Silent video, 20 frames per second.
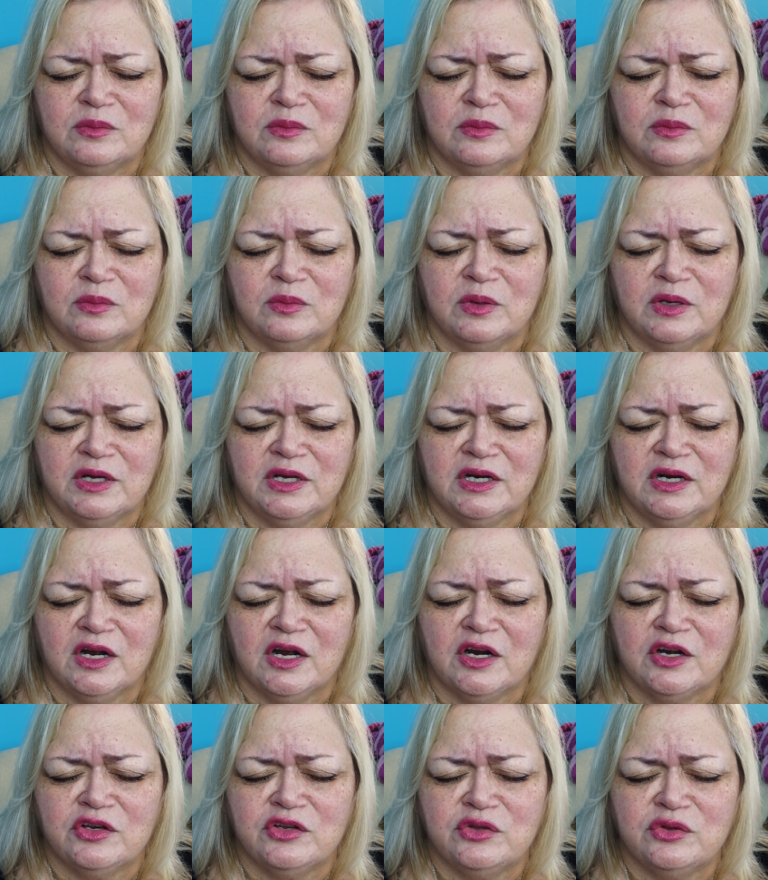What
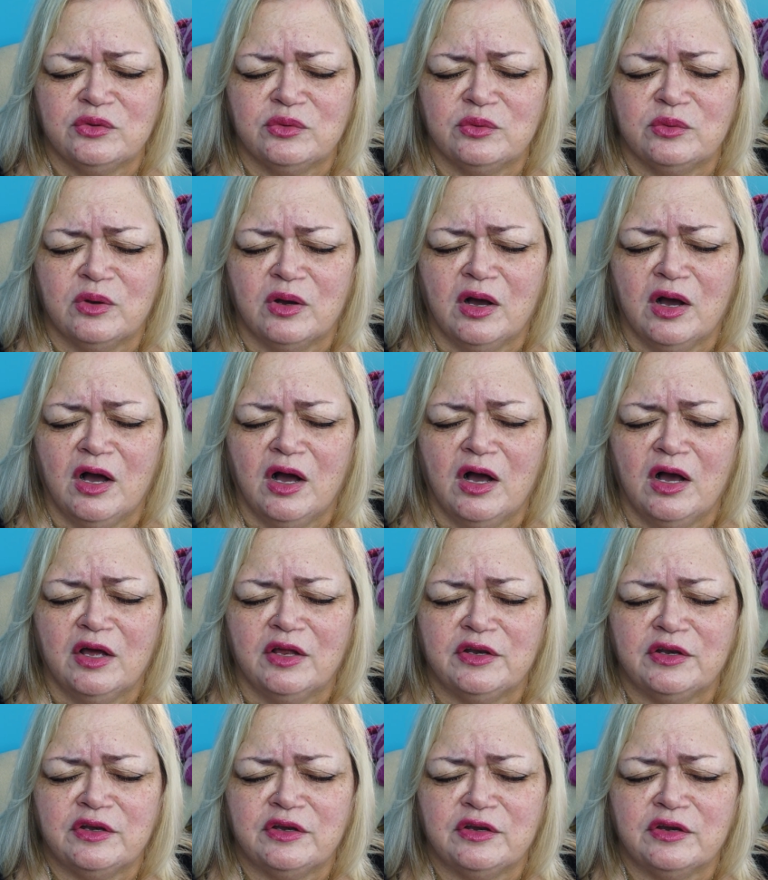are you
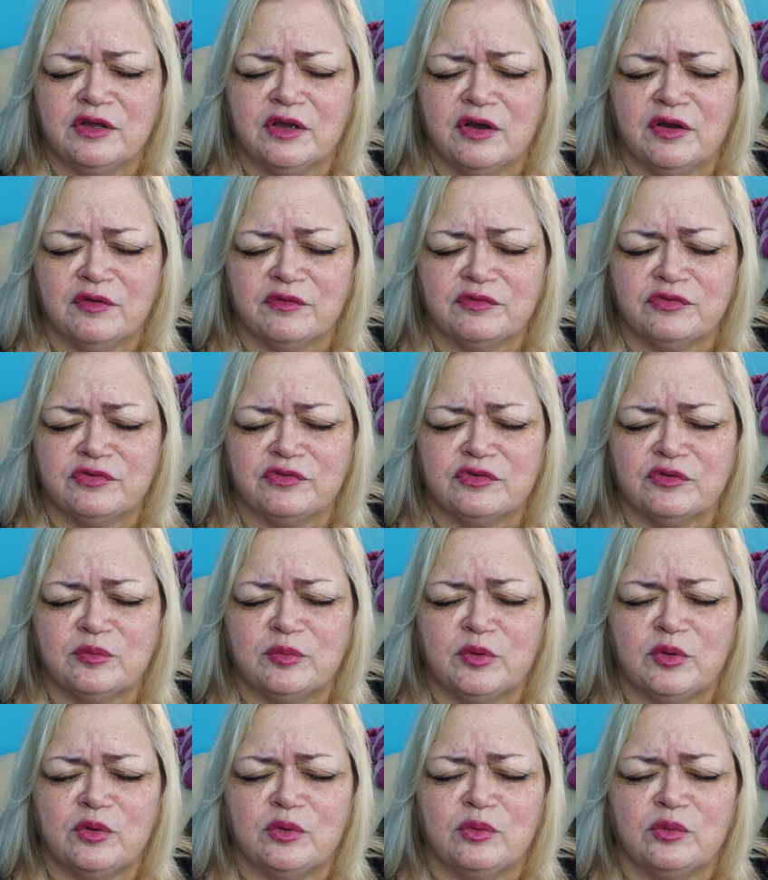
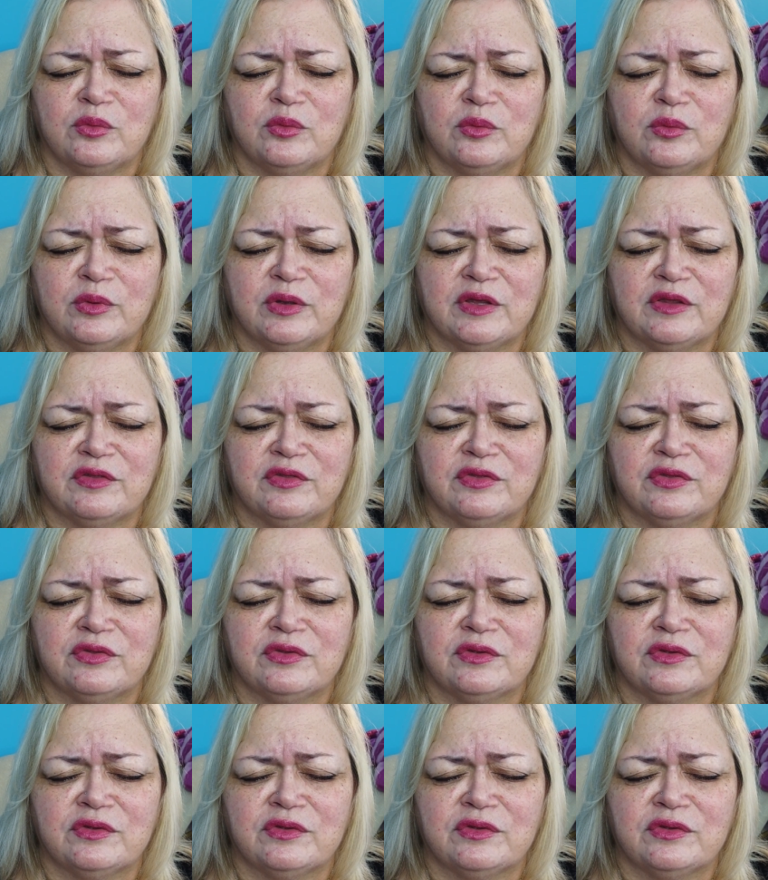uncomfortable with?